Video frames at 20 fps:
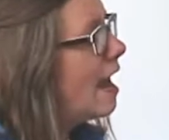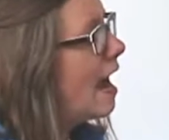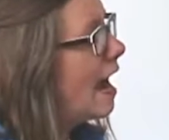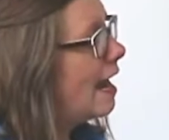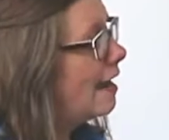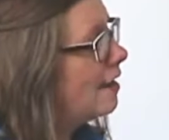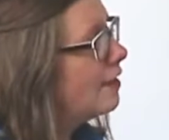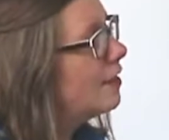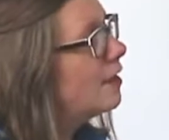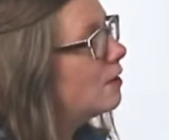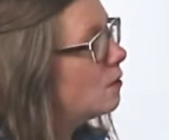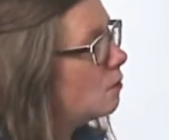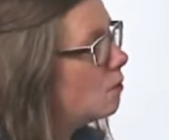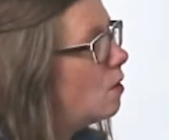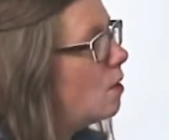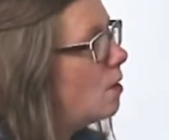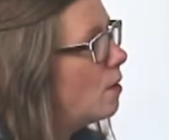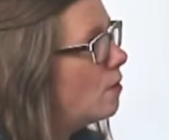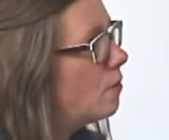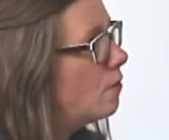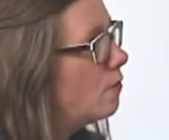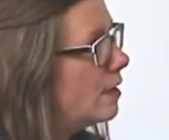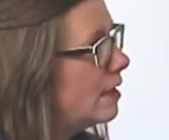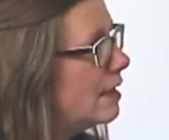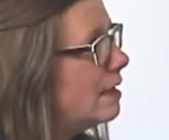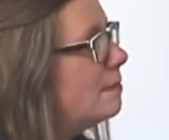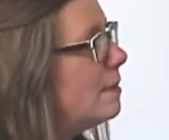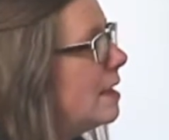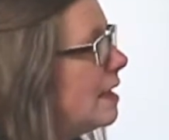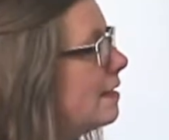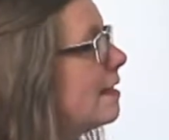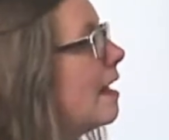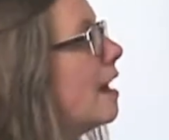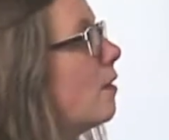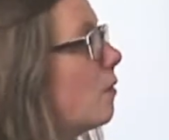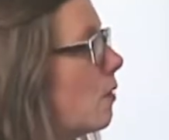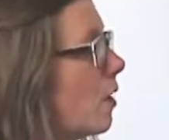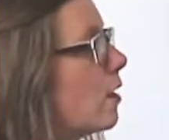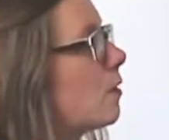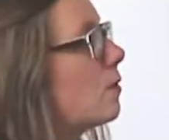And I think what really made
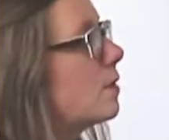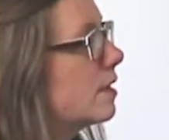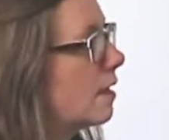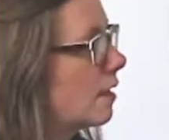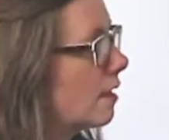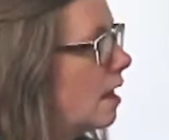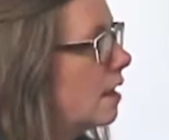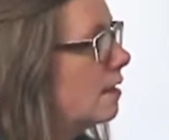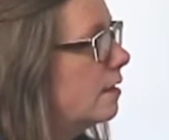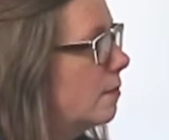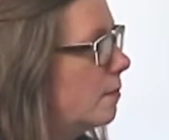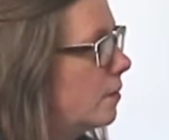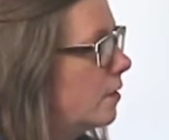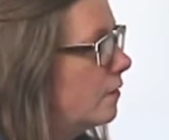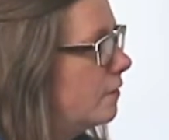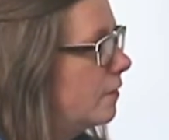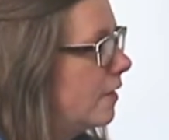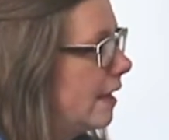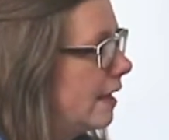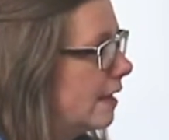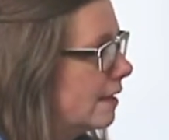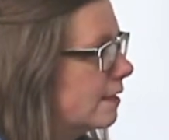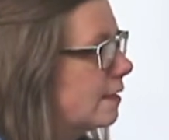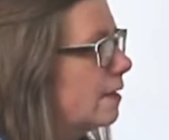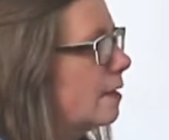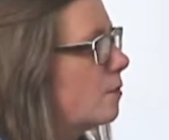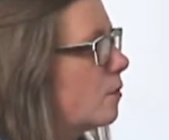that work was a number of things.